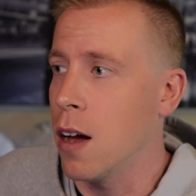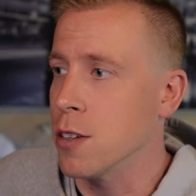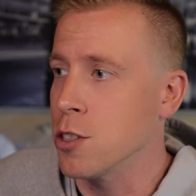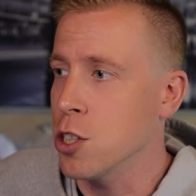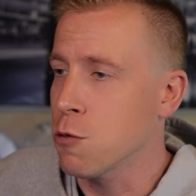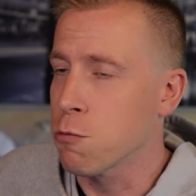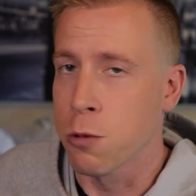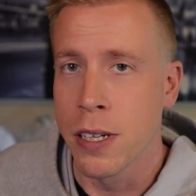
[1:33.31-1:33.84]

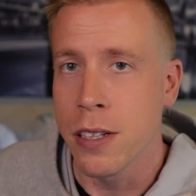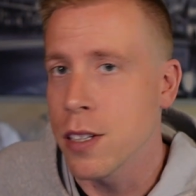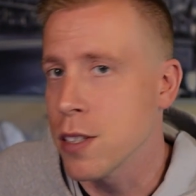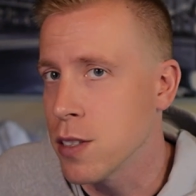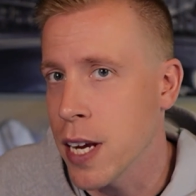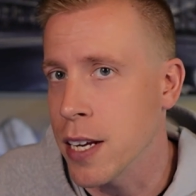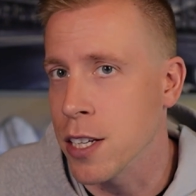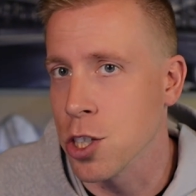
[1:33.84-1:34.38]
just real
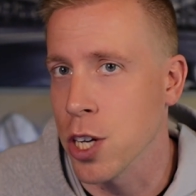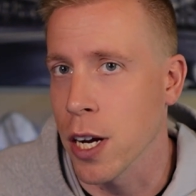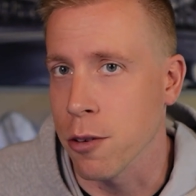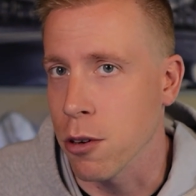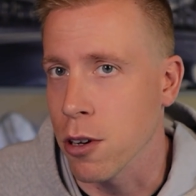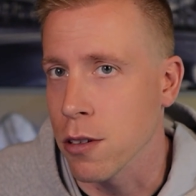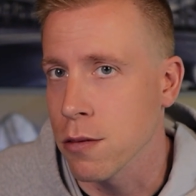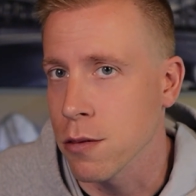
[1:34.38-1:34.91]
estate in
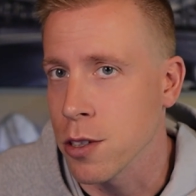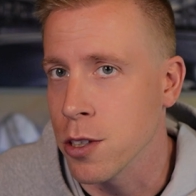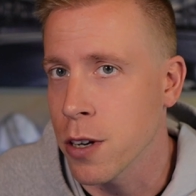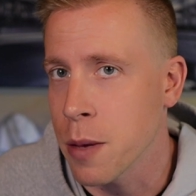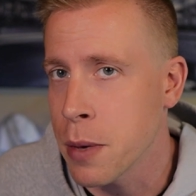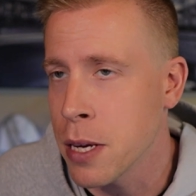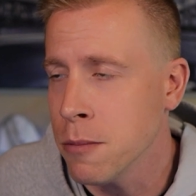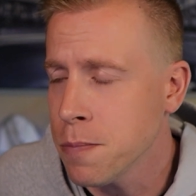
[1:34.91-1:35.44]
general. You know
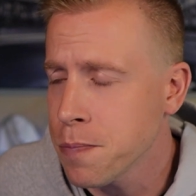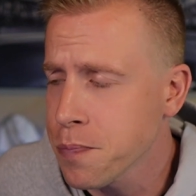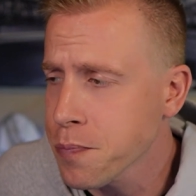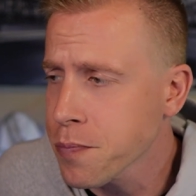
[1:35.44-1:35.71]
what I mean?